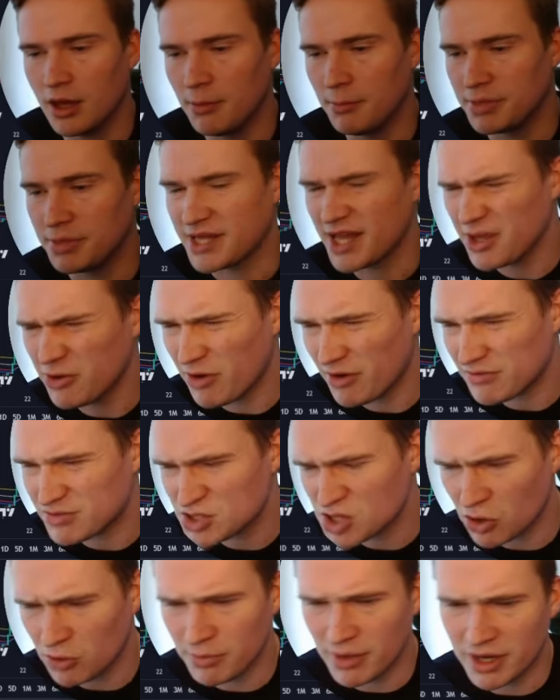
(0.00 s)
But then you have
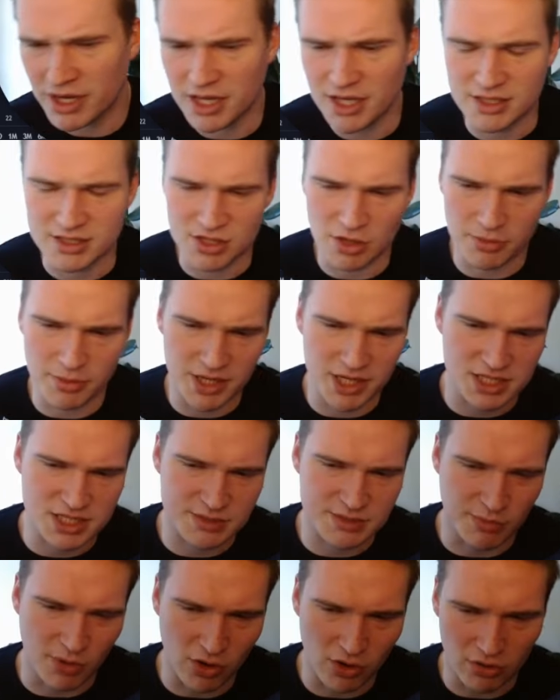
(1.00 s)
so many
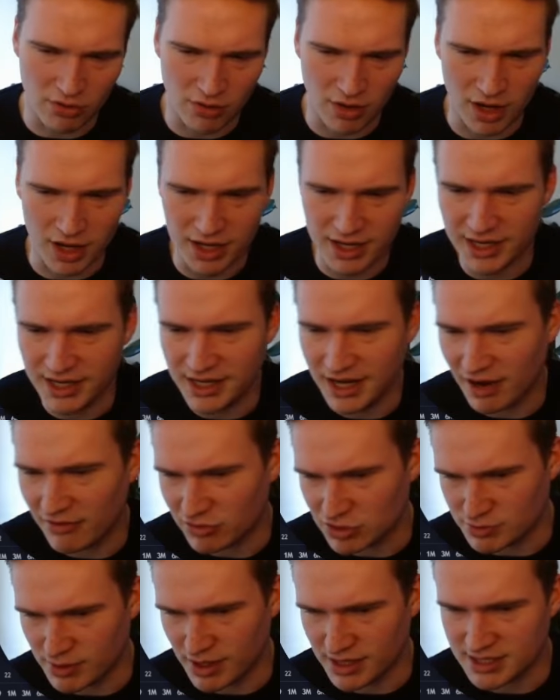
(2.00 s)
small key
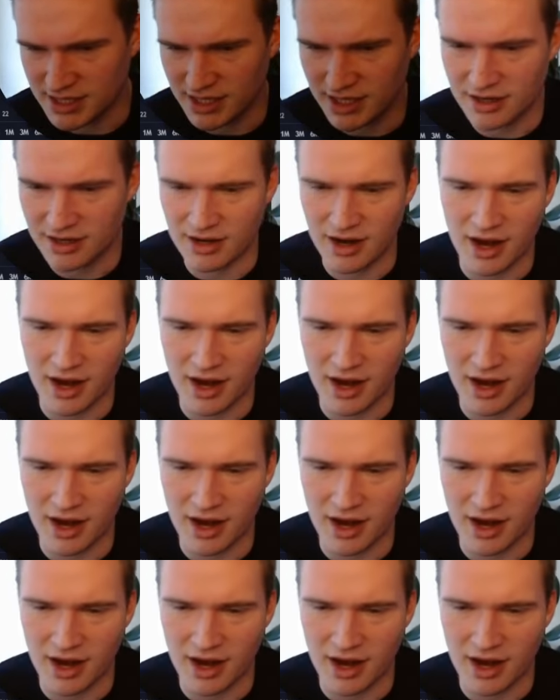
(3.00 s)
levels right here.